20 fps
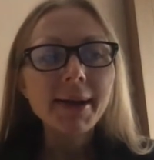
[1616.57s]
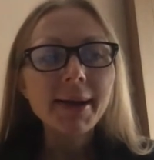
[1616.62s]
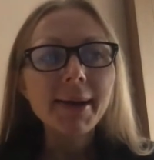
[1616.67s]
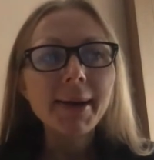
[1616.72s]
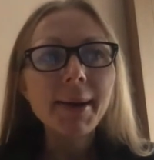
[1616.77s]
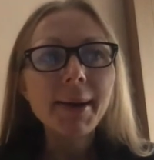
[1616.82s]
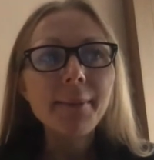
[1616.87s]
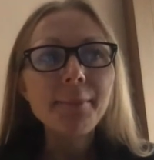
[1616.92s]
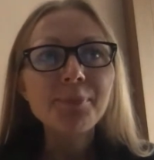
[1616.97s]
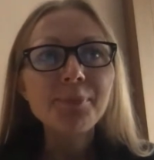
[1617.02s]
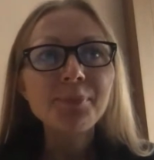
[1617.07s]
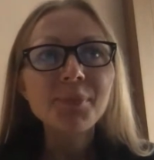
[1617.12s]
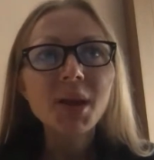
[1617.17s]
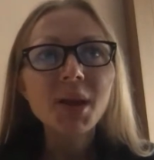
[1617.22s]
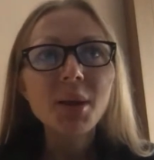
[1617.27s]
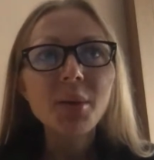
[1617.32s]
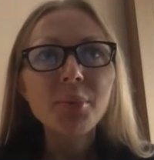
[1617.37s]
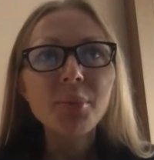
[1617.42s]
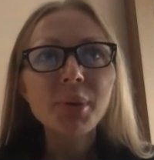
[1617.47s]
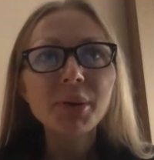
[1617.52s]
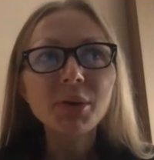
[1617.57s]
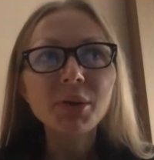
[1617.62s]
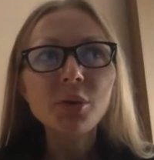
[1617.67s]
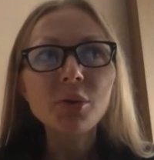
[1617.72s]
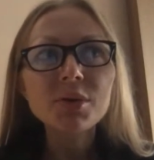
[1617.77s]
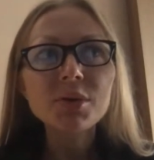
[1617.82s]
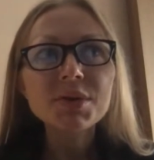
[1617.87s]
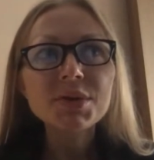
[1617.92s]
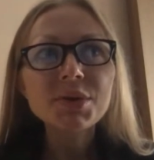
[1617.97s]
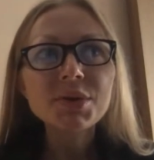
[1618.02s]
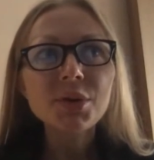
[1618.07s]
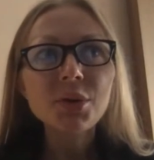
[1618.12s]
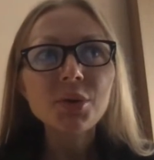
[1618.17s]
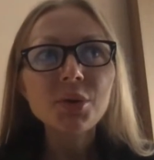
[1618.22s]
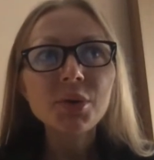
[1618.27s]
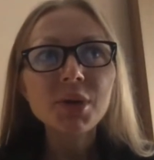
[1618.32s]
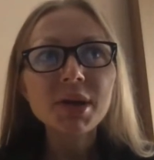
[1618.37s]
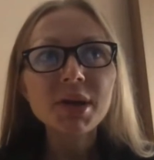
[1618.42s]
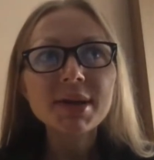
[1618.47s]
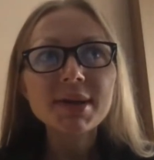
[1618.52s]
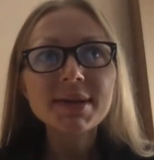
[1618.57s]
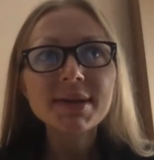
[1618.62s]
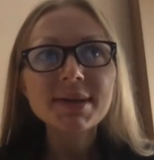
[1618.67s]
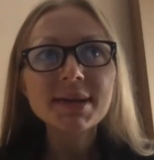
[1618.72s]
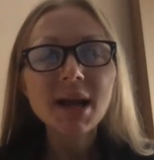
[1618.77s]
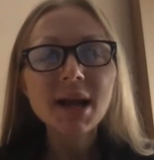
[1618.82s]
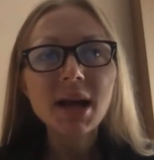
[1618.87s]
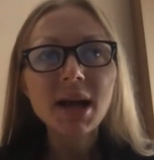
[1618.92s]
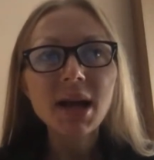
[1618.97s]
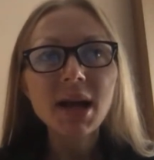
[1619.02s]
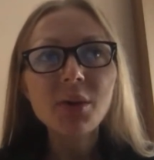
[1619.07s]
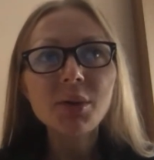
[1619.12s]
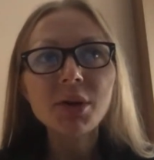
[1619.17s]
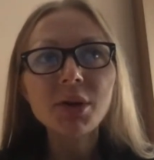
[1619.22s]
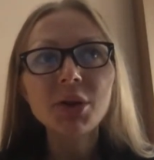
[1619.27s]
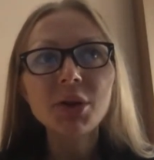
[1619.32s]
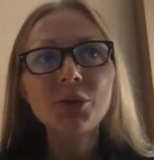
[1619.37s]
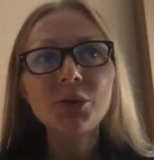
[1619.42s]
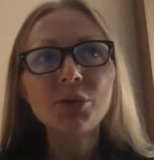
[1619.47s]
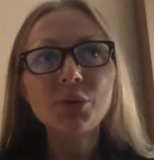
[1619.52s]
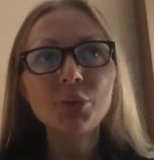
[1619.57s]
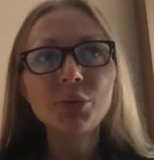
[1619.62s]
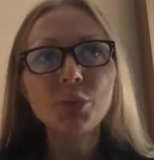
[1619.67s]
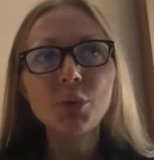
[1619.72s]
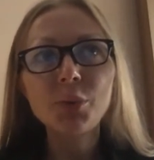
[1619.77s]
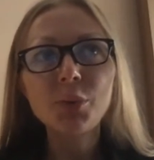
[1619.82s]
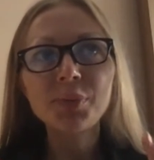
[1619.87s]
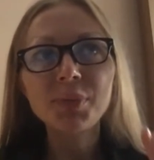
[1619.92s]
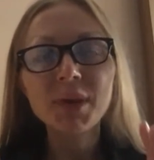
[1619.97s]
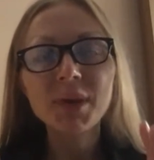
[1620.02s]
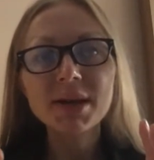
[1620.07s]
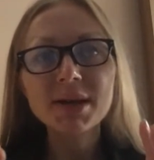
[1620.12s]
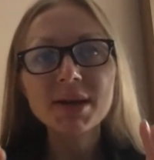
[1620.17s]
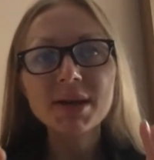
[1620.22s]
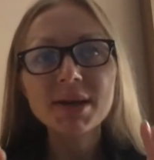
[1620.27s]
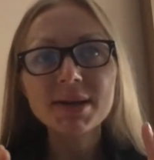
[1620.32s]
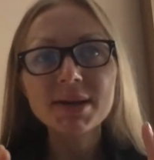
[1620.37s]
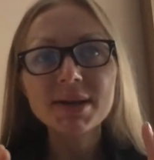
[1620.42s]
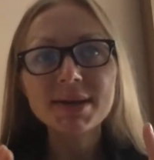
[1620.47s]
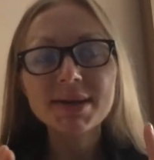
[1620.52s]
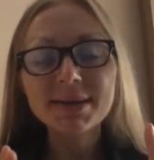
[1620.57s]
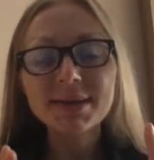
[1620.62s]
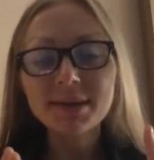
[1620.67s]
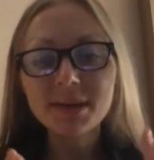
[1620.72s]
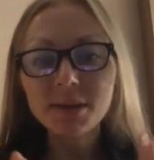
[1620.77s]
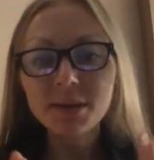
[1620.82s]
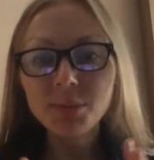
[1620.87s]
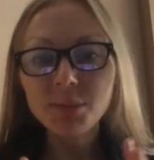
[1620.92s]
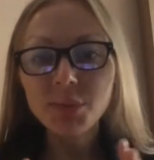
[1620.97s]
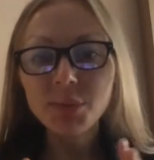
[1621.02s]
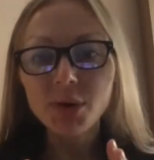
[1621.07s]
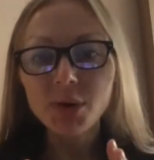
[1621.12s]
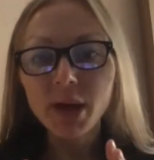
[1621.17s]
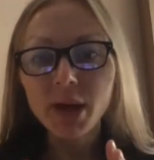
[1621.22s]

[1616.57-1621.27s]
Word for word: um, but also is allowing to stimulate